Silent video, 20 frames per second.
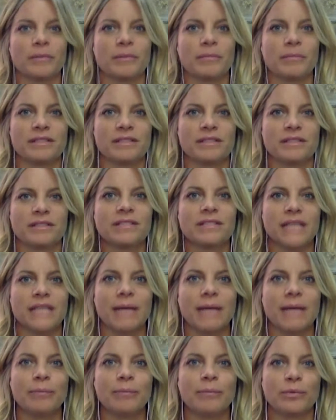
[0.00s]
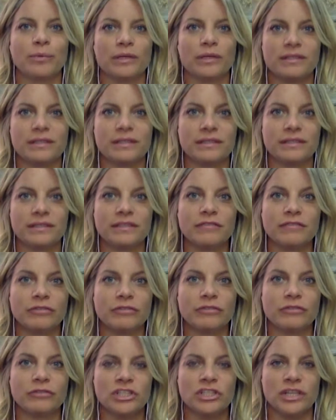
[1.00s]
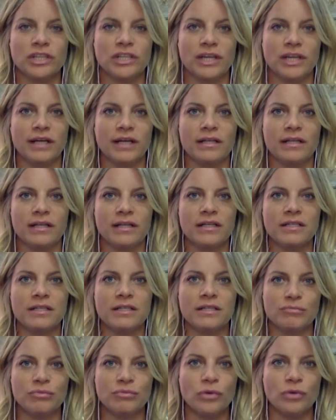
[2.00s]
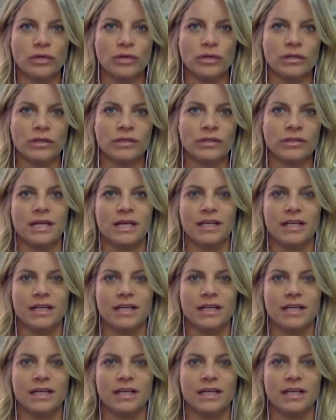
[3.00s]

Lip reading: a business standpoint to differentiate, and it is important